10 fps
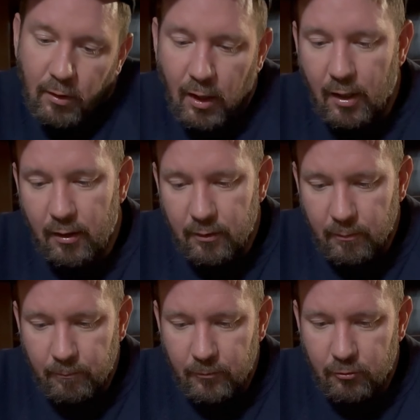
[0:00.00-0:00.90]

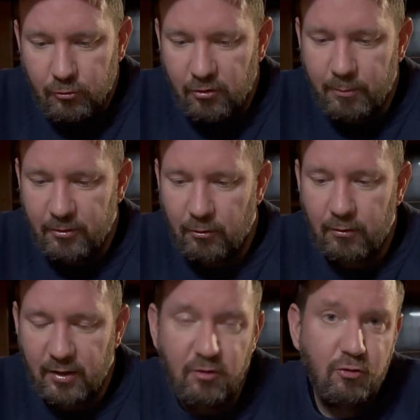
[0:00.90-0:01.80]
And truth be told,
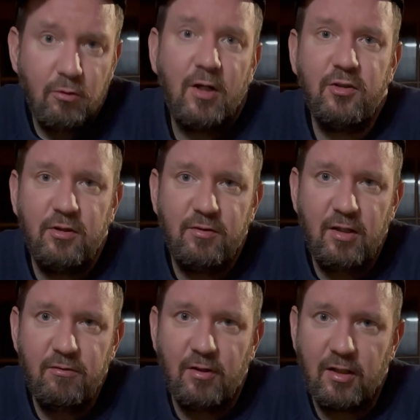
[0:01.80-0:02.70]
they do actually
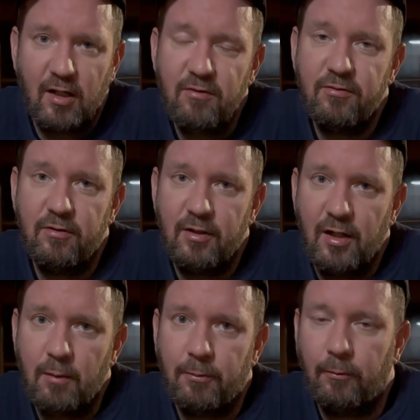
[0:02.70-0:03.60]
taste like custard and
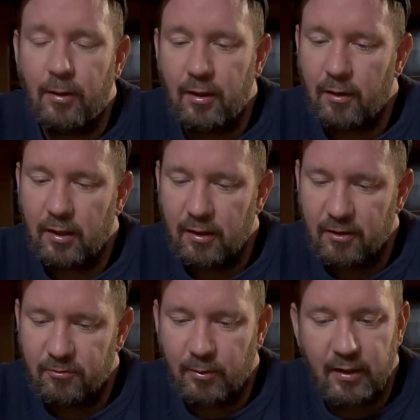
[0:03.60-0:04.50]
apple, and I get
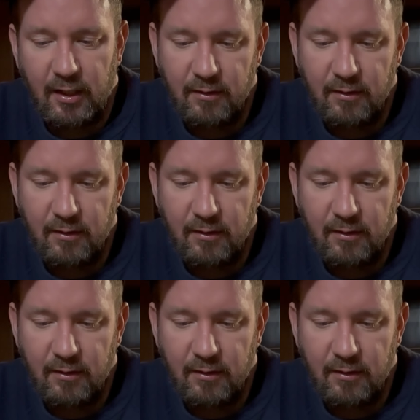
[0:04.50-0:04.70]
that's why they get